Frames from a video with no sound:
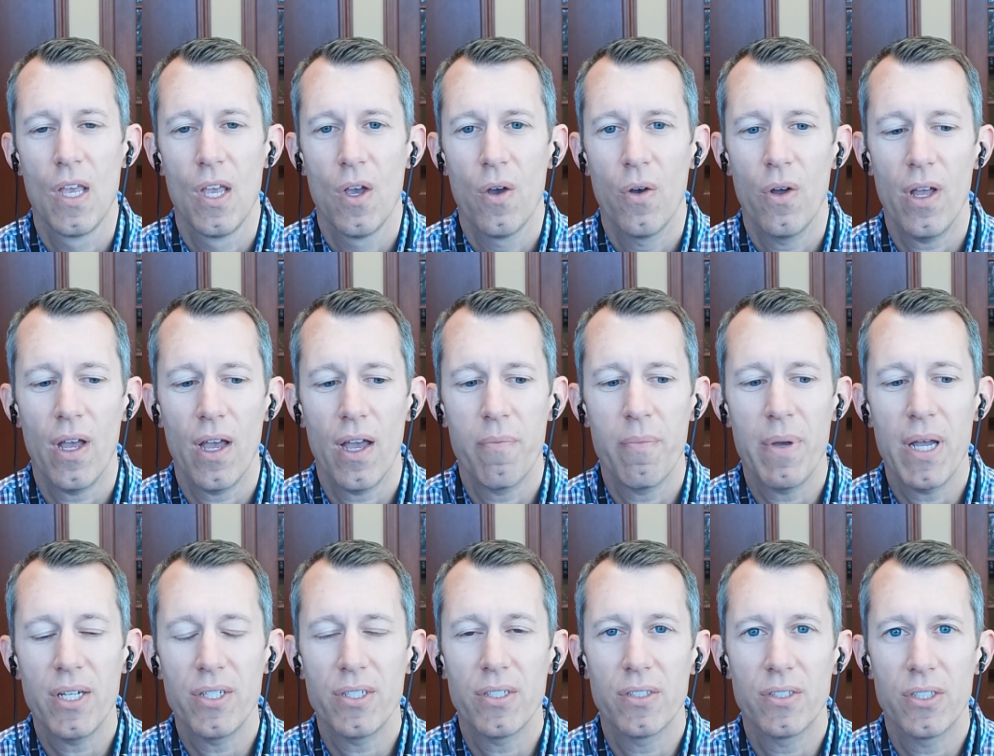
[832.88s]
Well, I
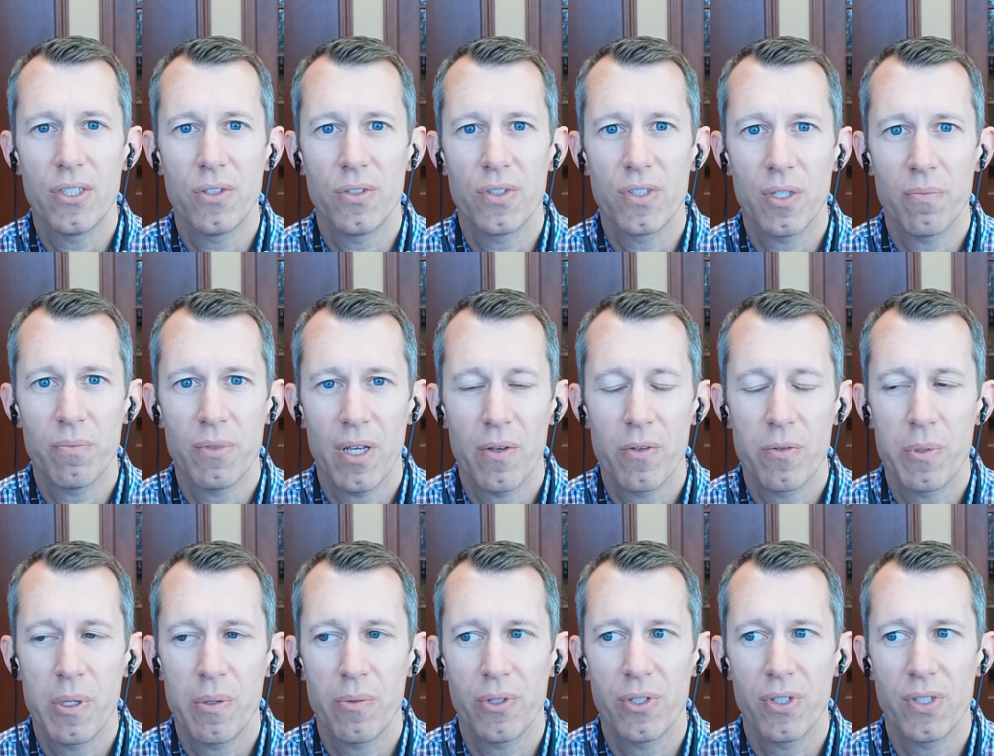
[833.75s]
imagine too, sometimes
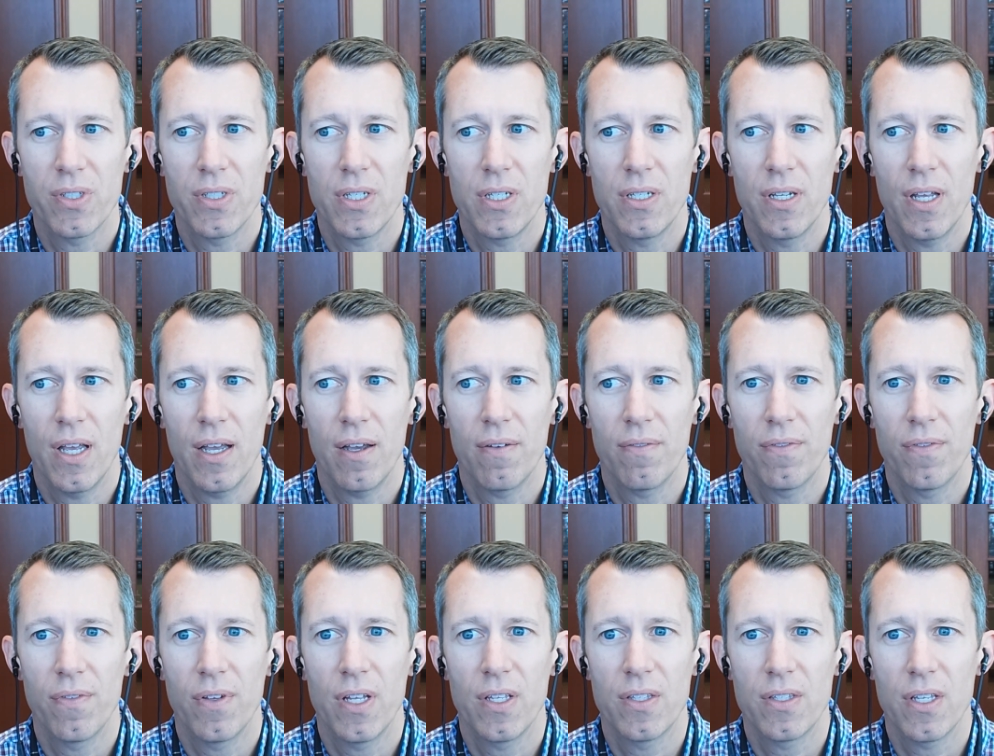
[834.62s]
people just need to
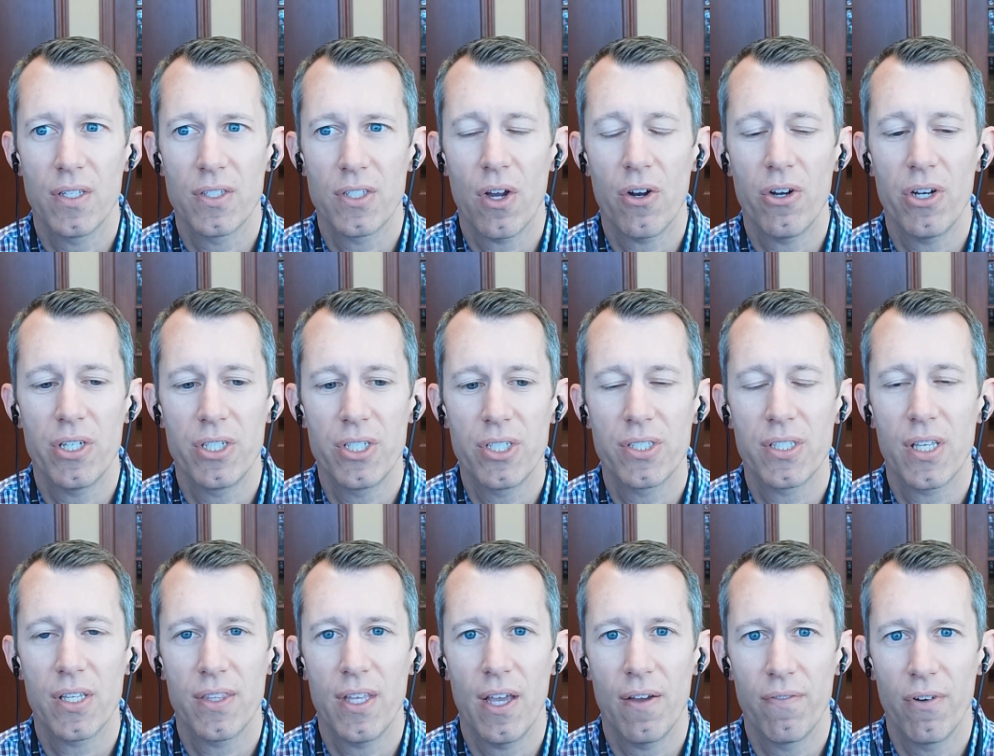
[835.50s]
have, it's hard to just
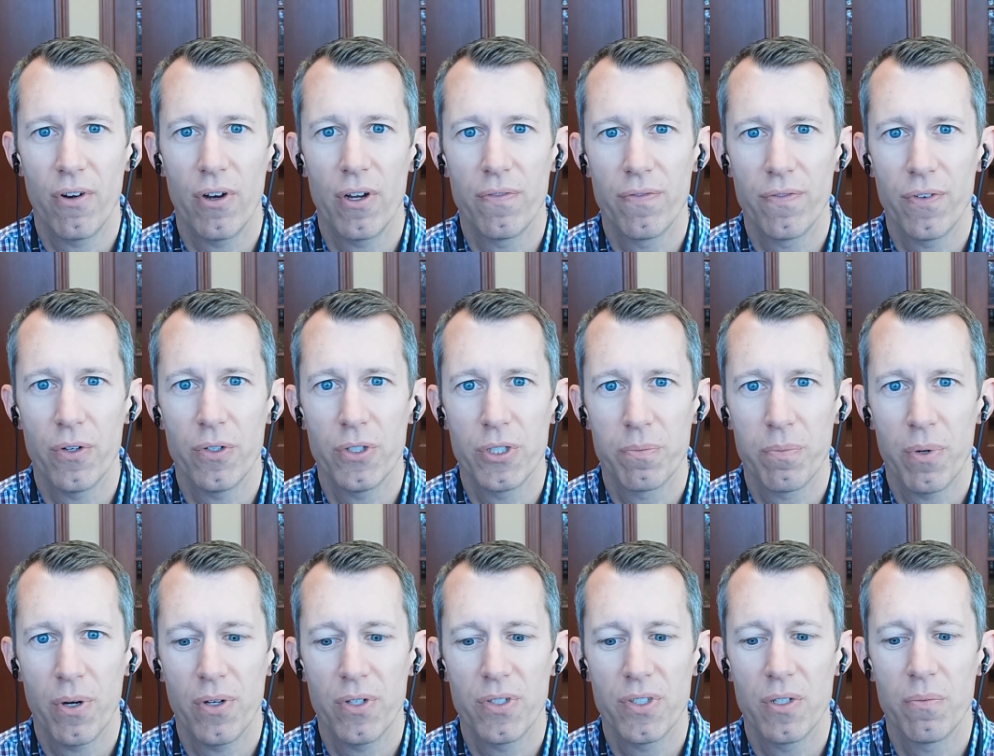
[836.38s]
get that very first
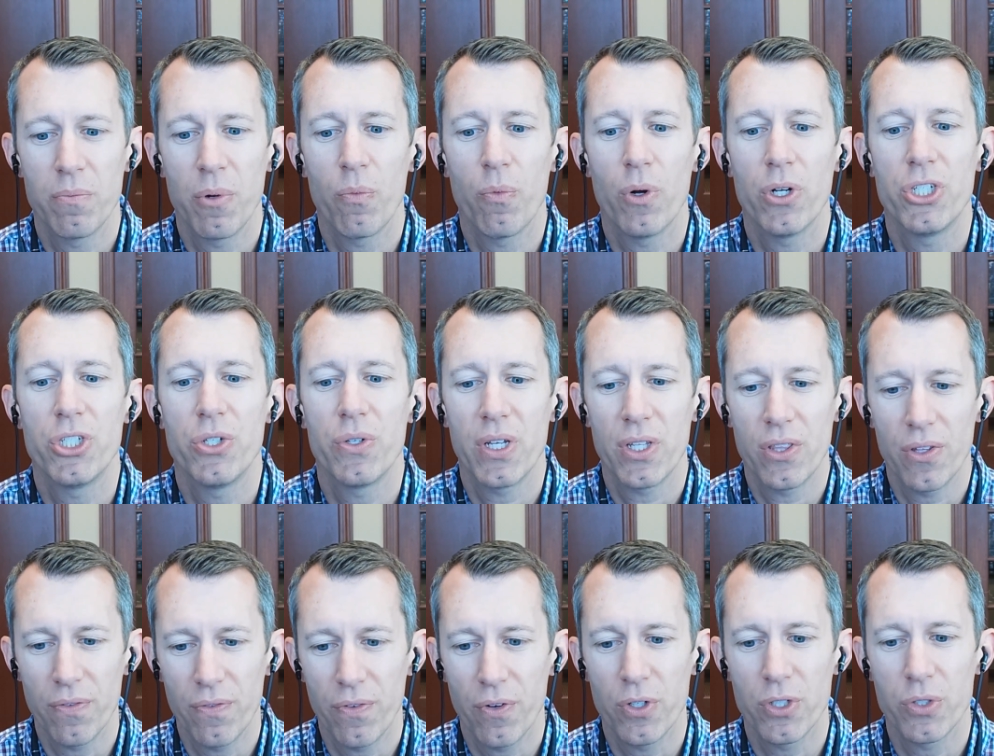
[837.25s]
person, but once you get
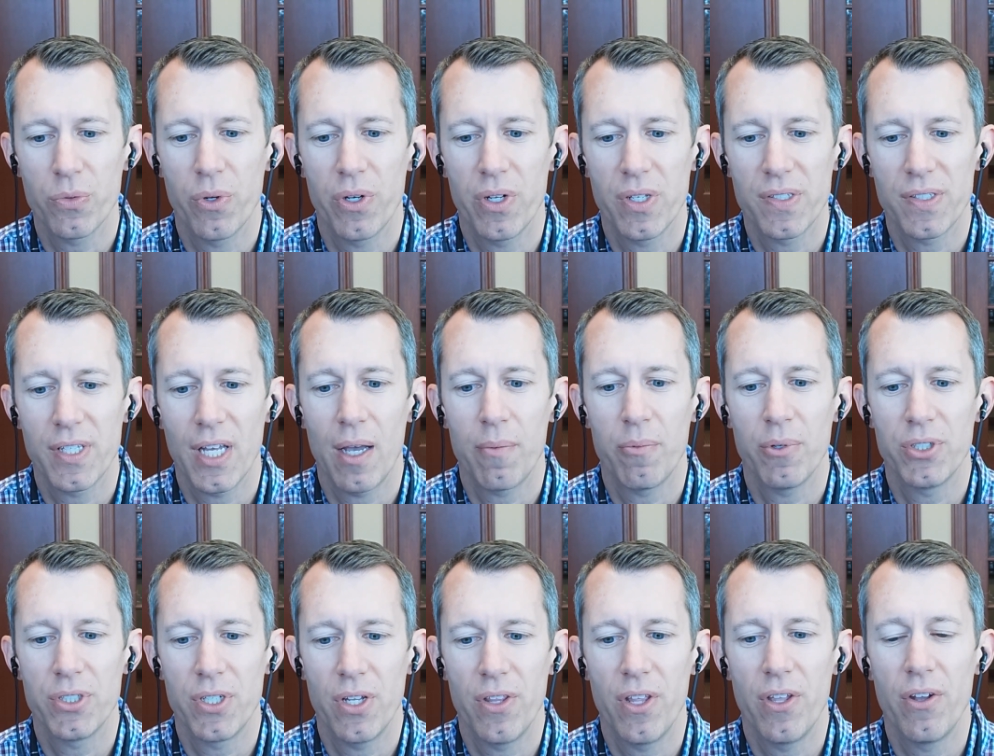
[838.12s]
the first one
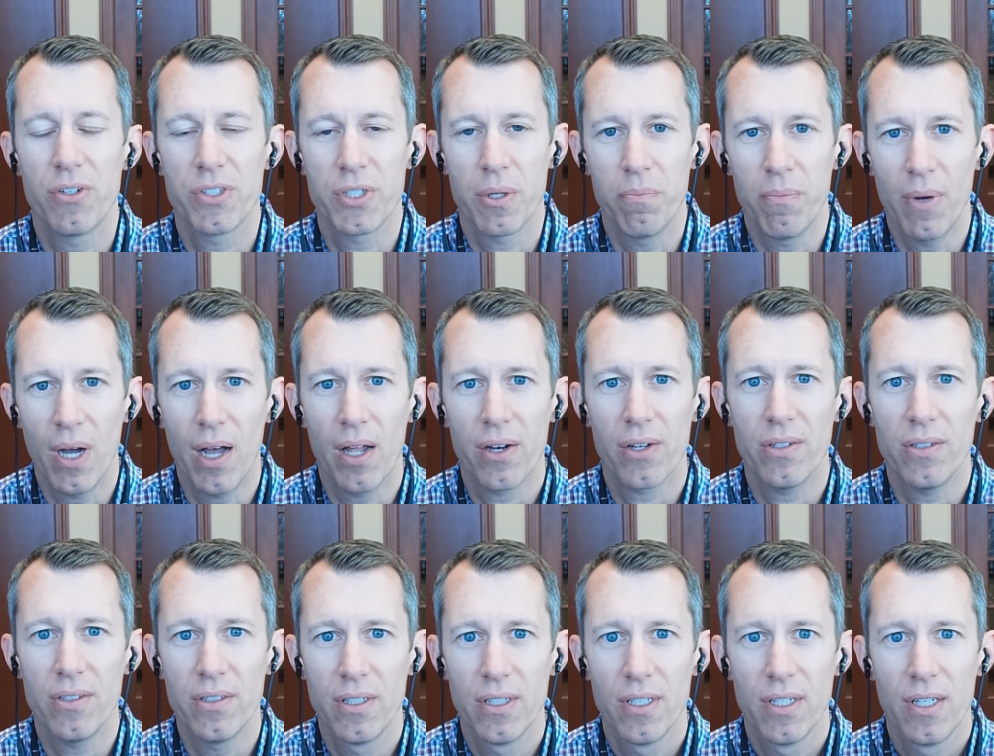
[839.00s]
established and then there's a
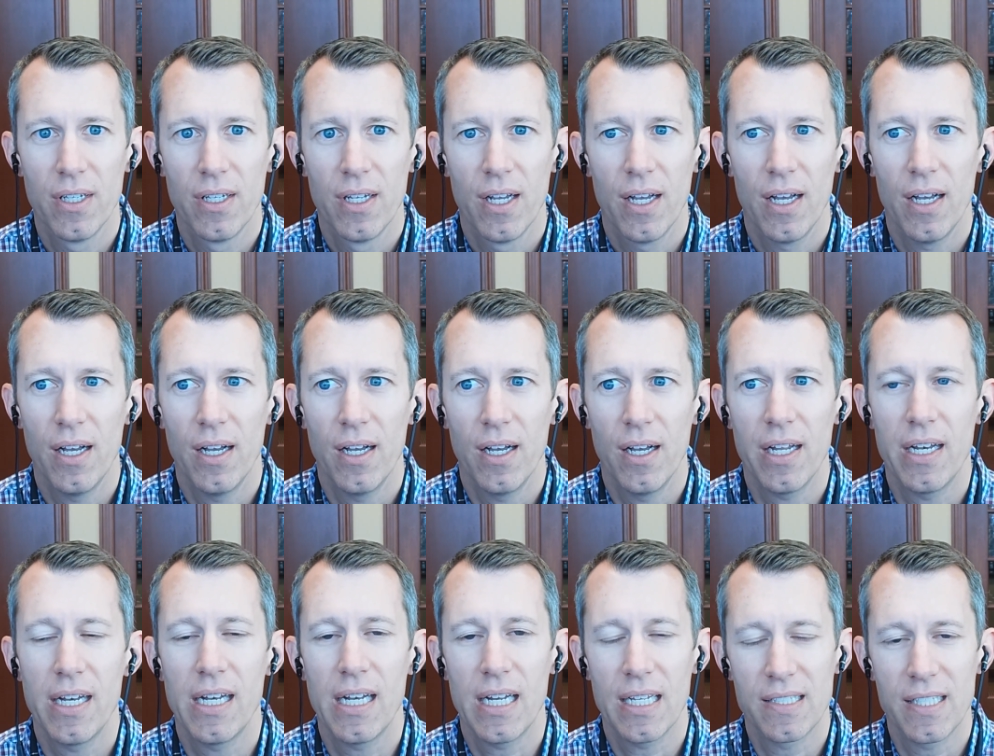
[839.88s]
model
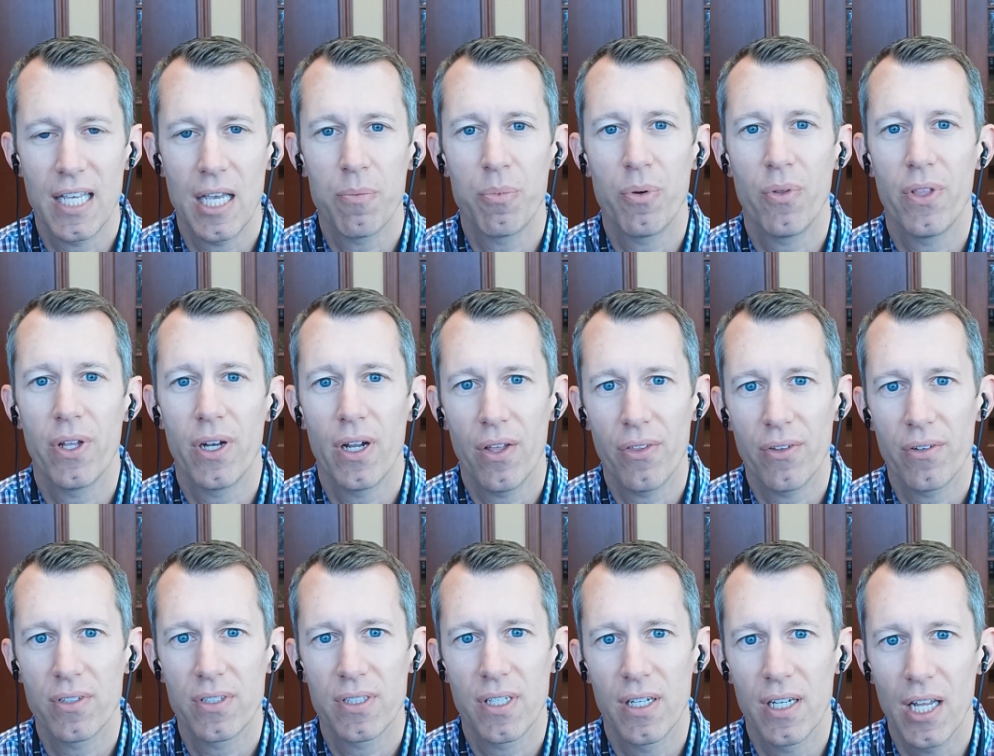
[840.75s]
and an example that
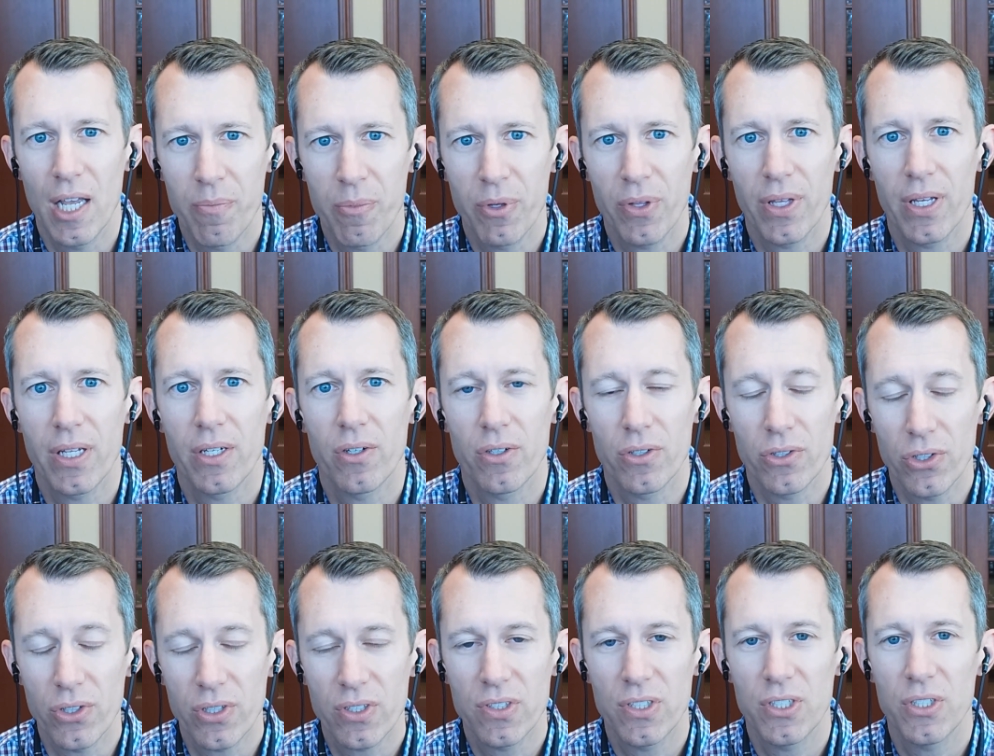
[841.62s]
others can emulate or
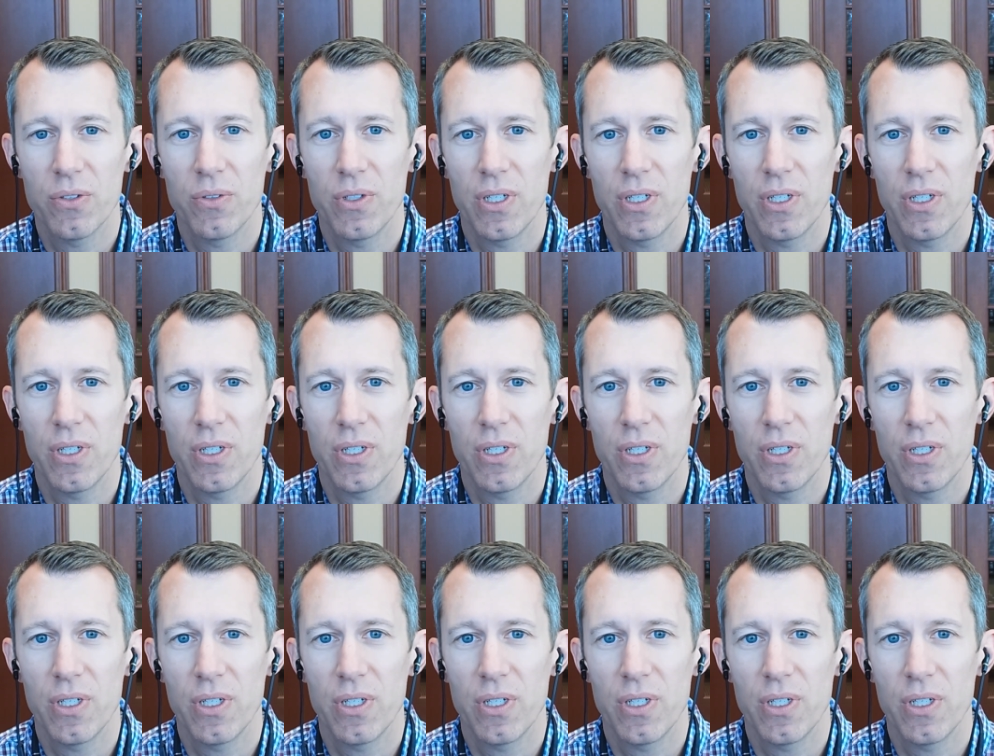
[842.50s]
look to,